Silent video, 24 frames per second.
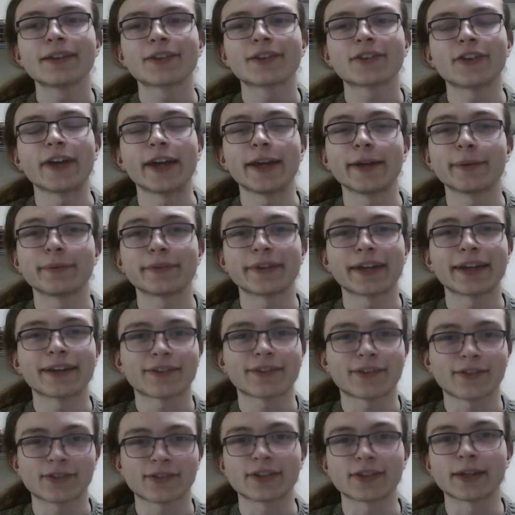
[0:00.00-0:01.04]
same day
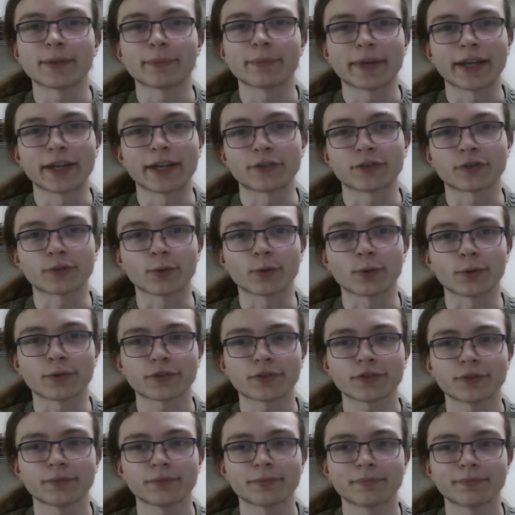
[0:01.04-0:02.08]
as the Steam page
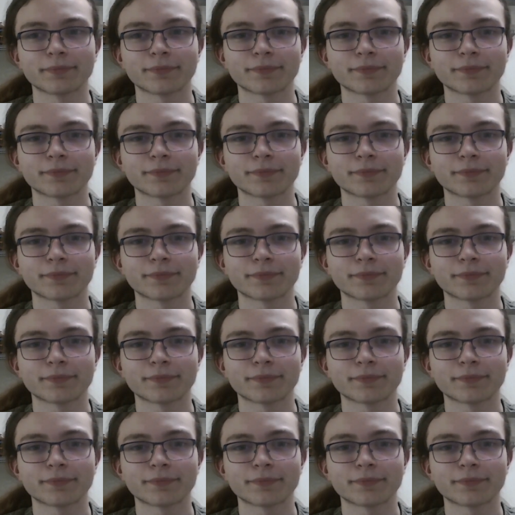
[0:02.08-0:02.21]
launch.